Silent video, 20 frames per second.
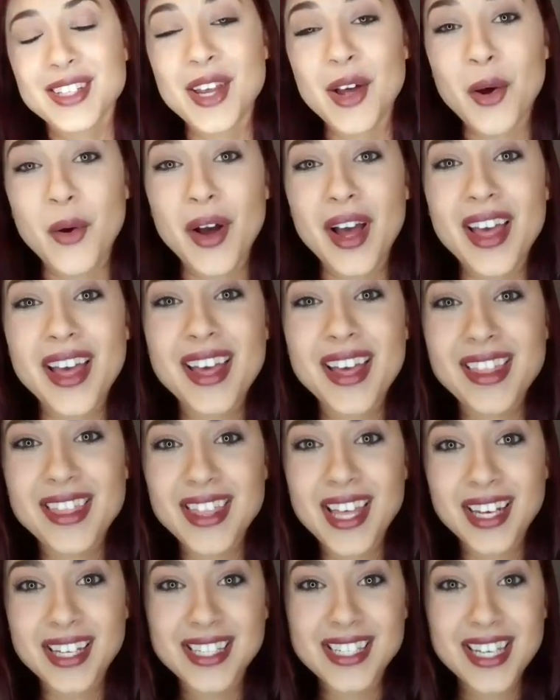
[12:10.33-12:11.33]
So
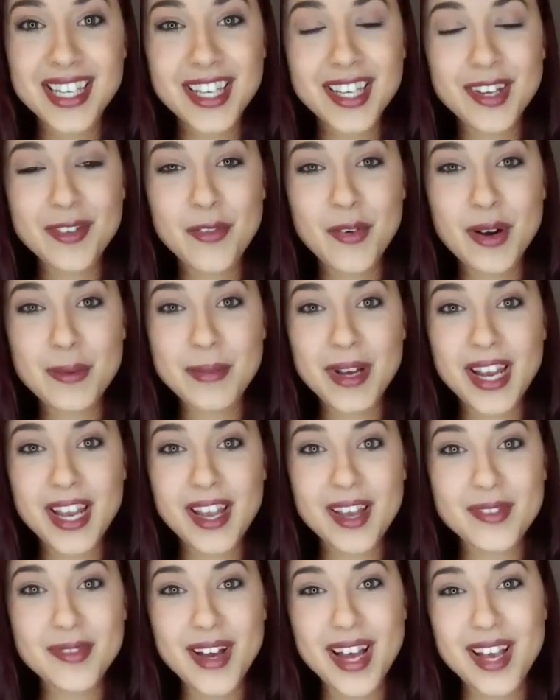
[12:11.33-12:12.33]
that is it for
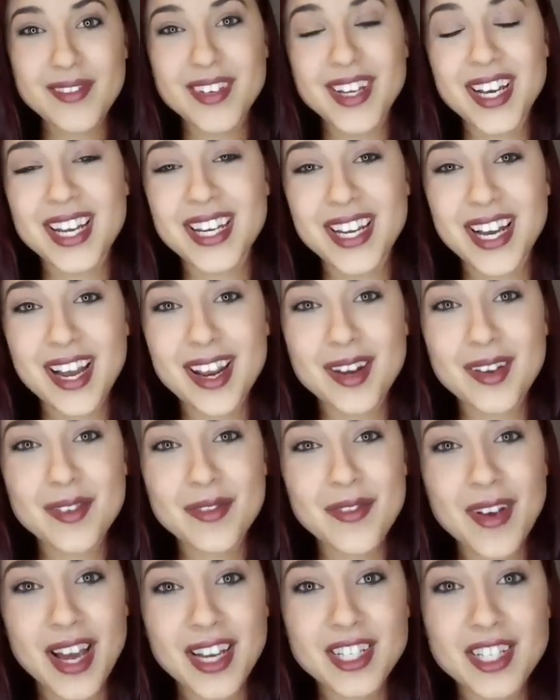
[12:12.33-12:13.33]
my five ninety-nine
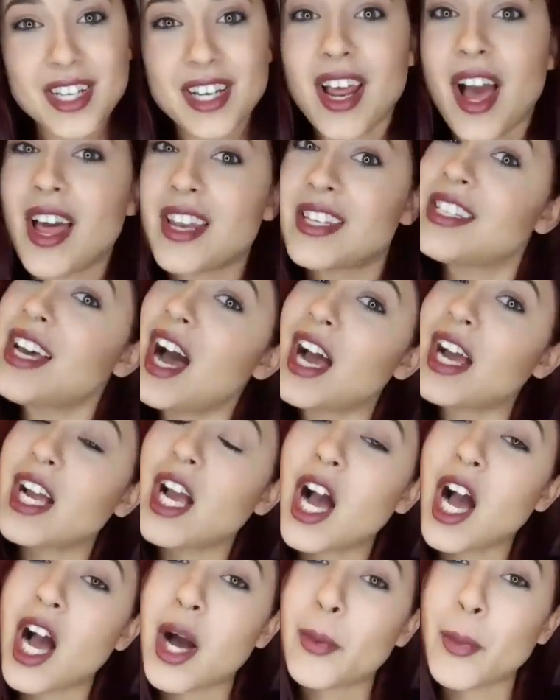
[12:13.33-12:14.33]
fashion
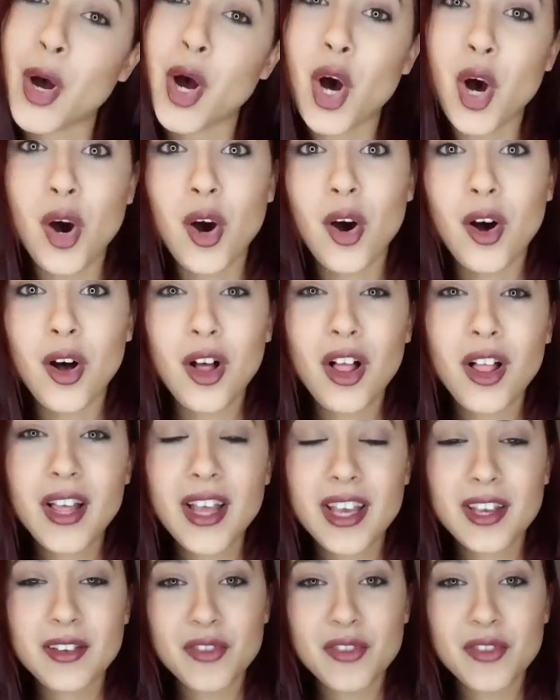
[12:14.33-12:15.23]
dot com haul.